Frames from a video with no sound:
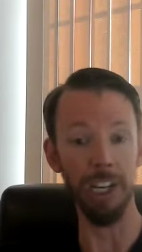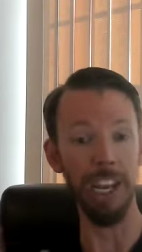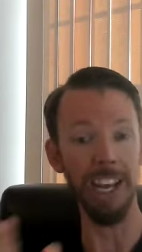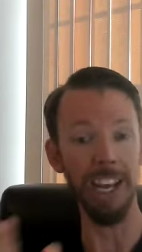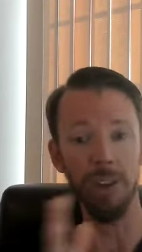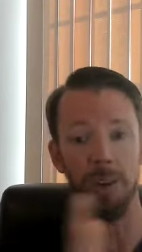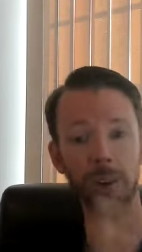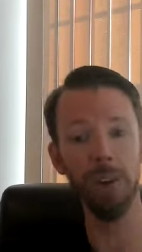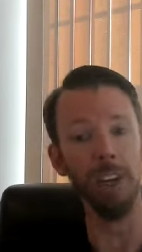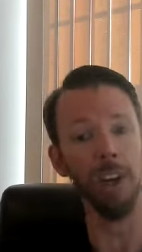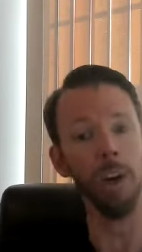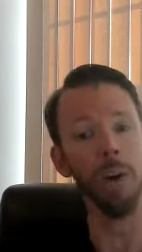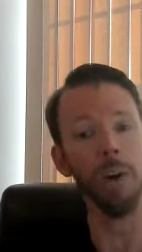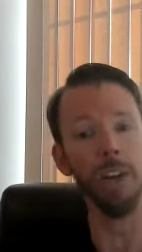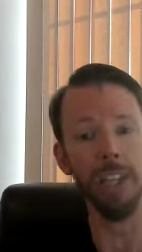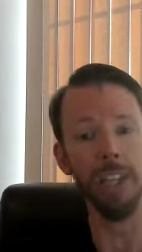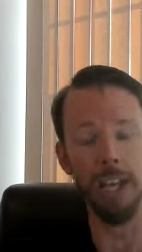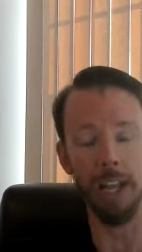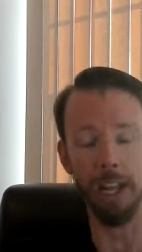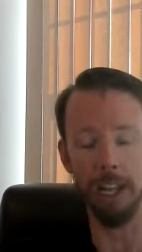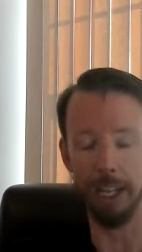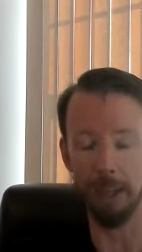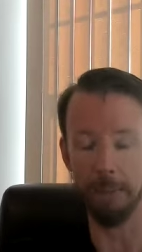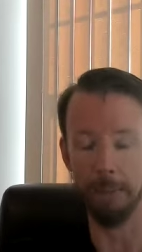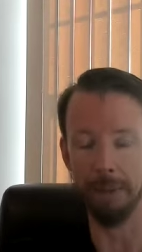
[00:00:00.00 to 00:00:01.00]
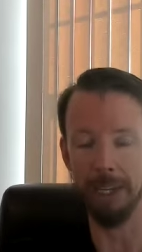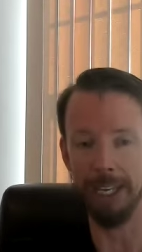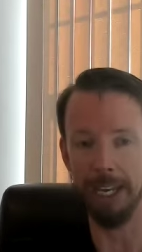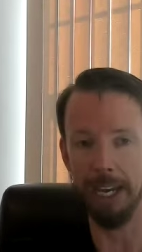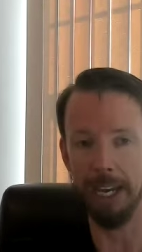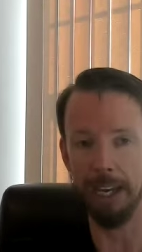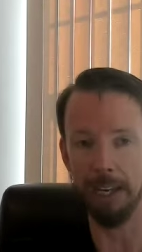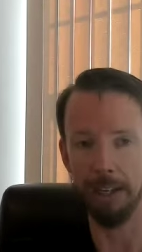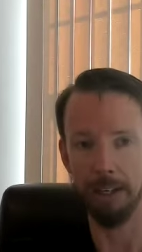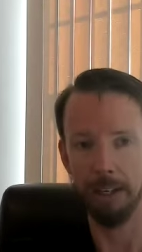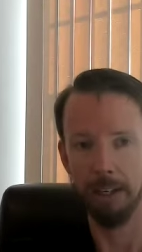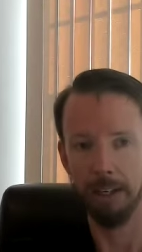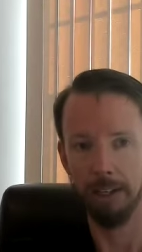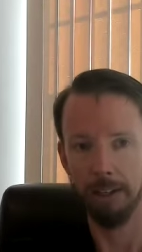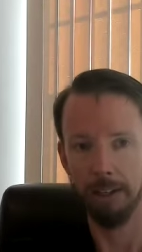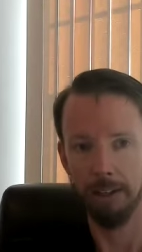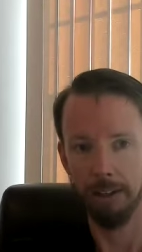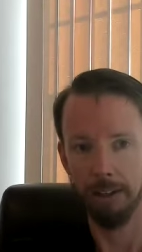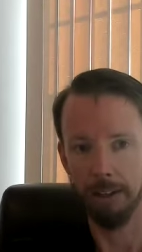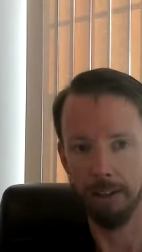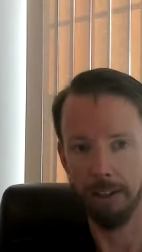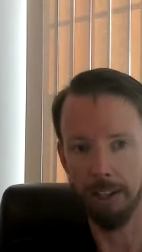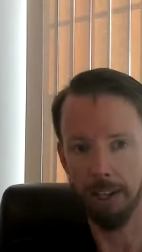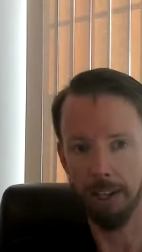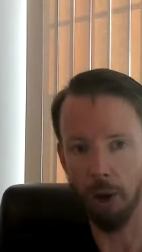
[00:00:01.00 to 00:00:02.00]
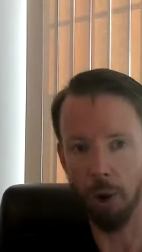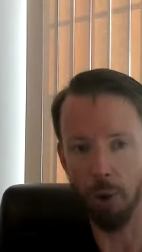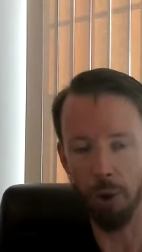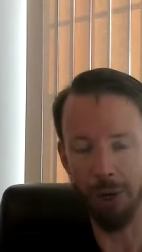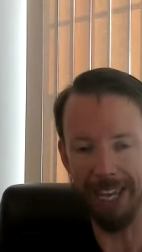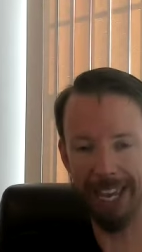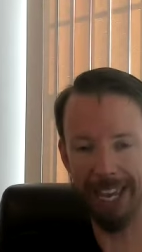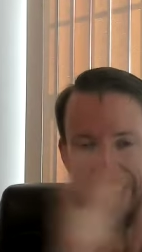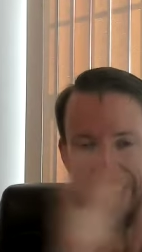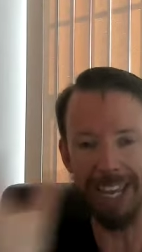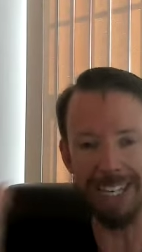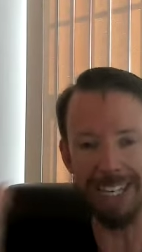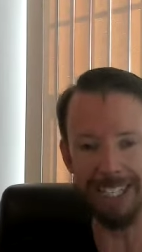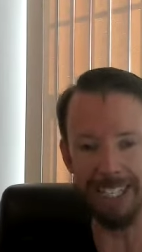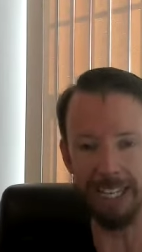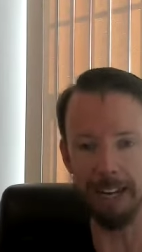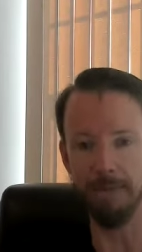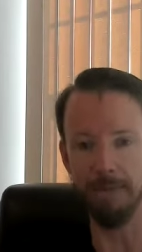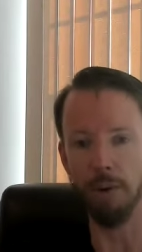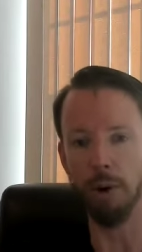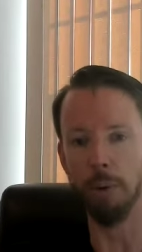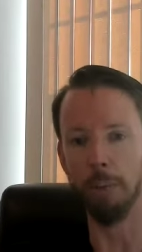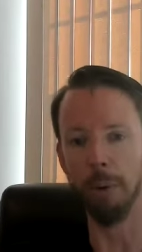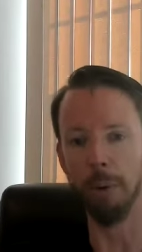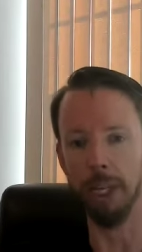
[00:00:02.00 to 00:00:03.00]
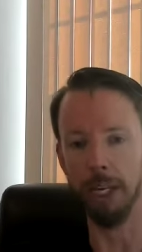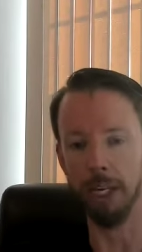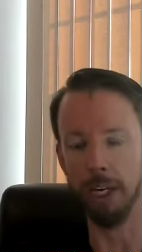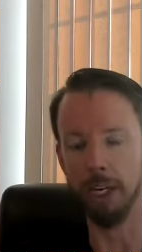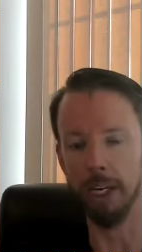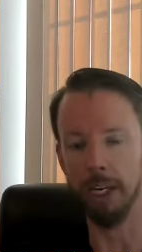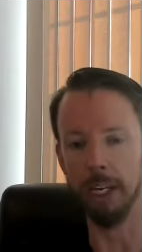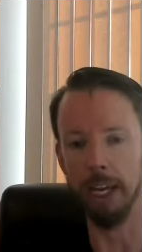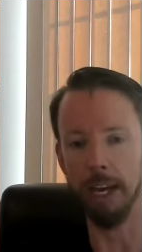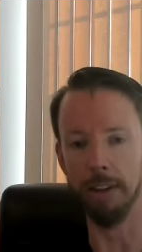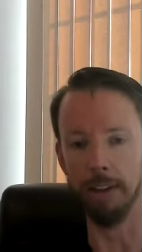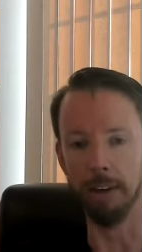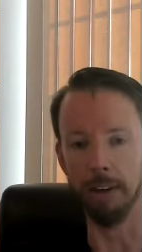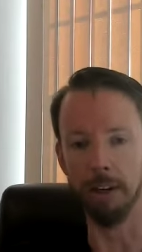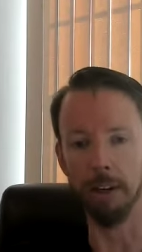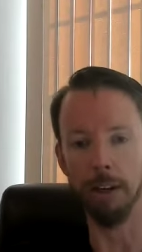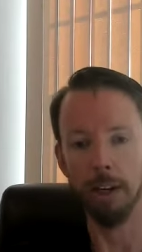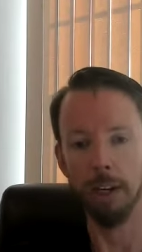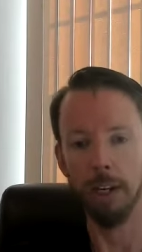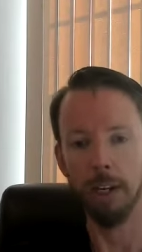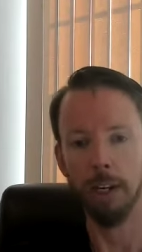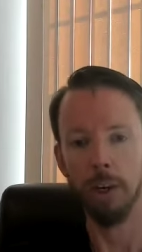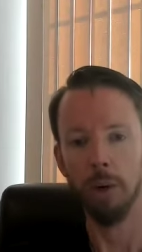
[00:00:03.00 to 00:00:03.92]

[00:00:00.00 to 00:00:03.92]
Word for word: yeah, you can go to the LM and get the okay stuff all blended together,